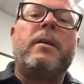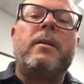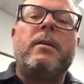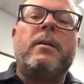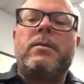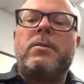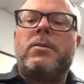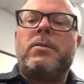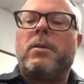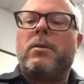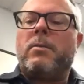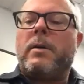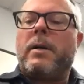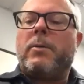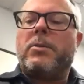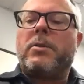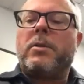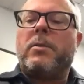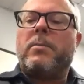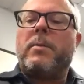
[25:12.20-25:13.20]
So I was
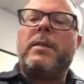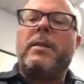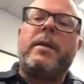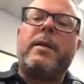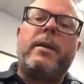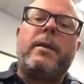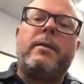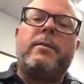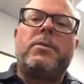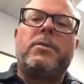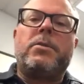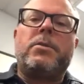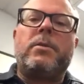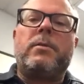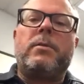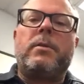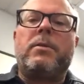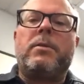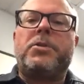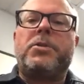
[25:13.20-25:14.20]
going to run that, just
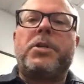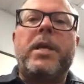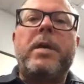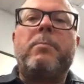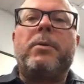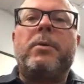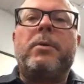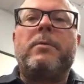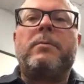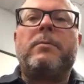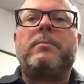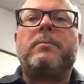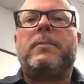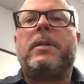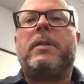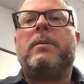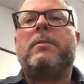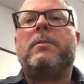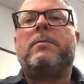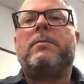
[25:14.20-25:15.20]
do a little cheap,
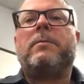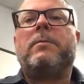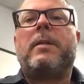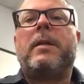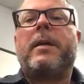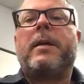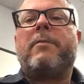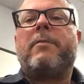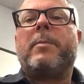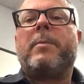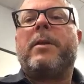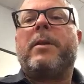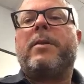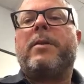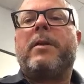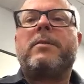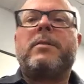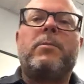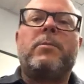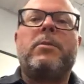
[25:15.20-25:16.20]
like everybody
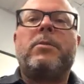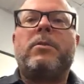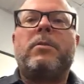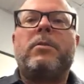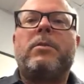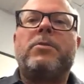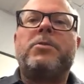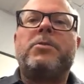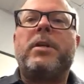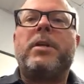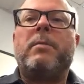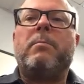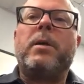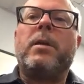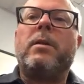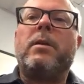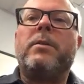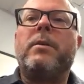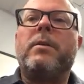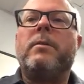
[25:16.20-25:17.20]
thinks, I'm going to do a little cheap
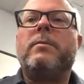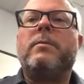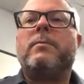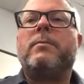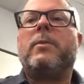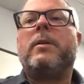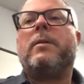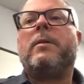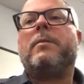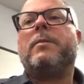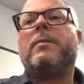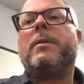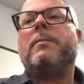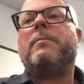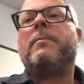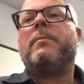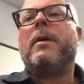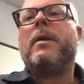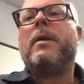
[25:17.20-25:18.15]
build. Well, then